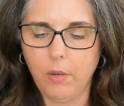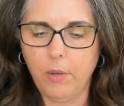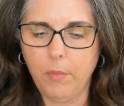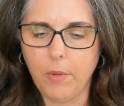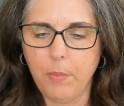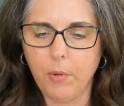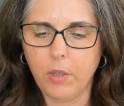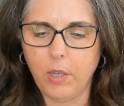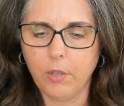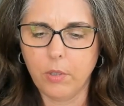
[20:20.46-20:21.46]
in my book
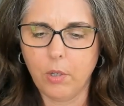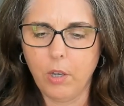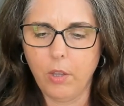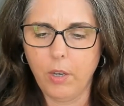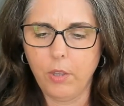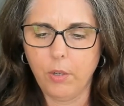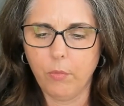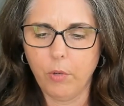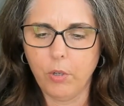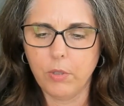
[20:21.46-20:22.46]
they also call it, I think,
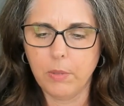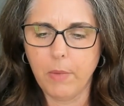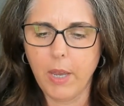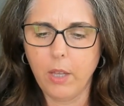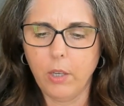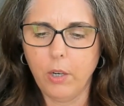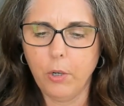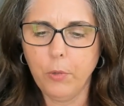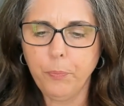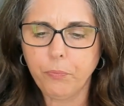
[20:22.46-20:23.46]
Rose
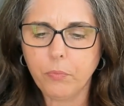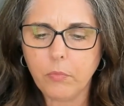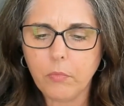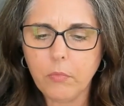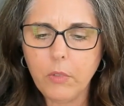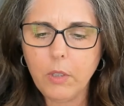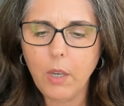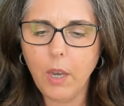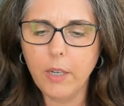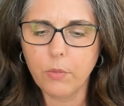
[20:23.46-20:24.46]
Mallow,
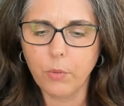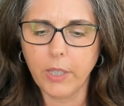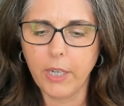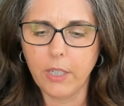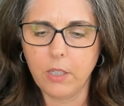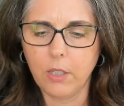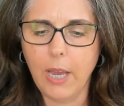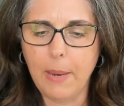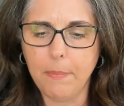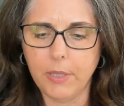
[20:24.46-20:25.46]
is related to
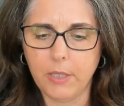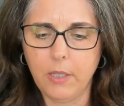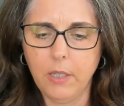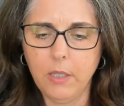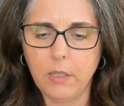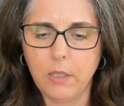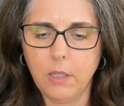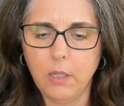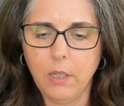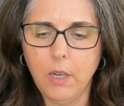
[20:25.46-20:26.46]
hibiscus.
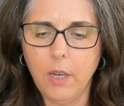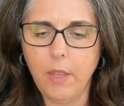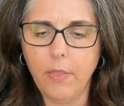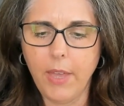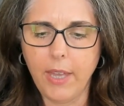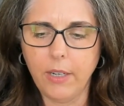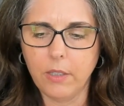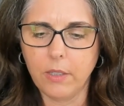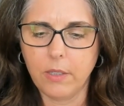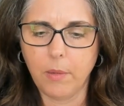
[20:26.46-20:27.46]
And that
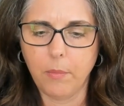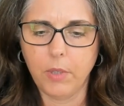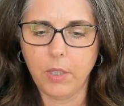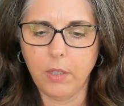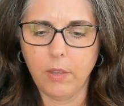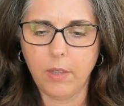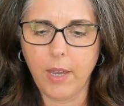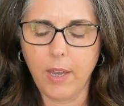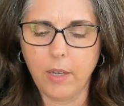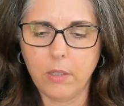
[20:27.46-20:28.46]
is something
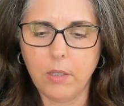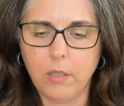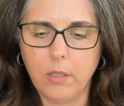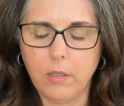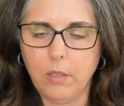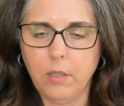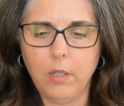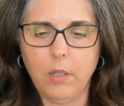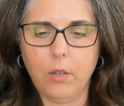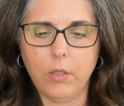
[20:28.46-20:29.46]
that,
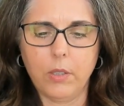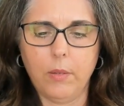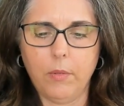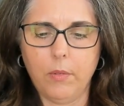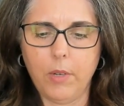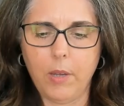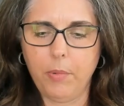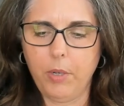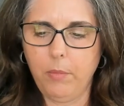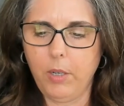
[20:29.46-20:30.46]
of course I'm not
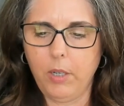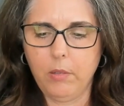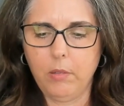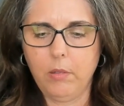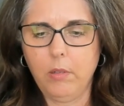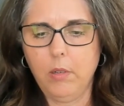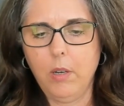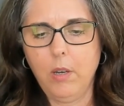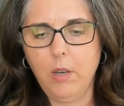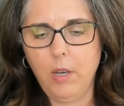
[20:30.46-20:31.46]
putting my
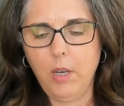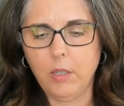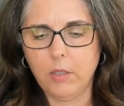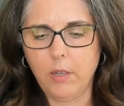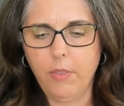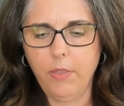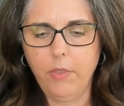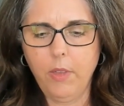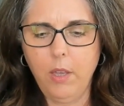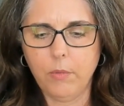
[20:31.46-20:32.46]
hands on, I
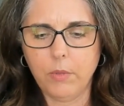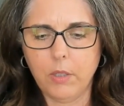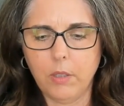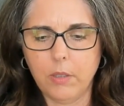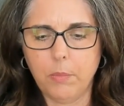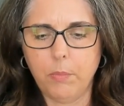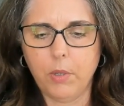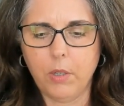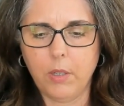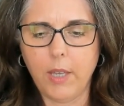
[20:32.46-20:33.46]
thought it was in this
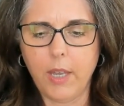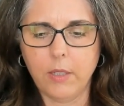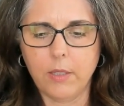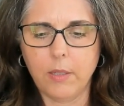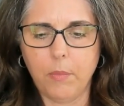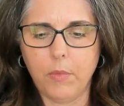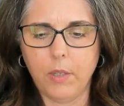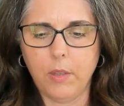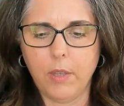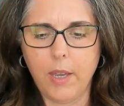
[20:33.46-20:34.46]
book, and that is
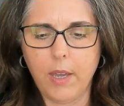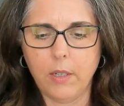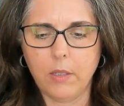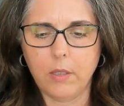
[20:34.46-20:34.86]
something that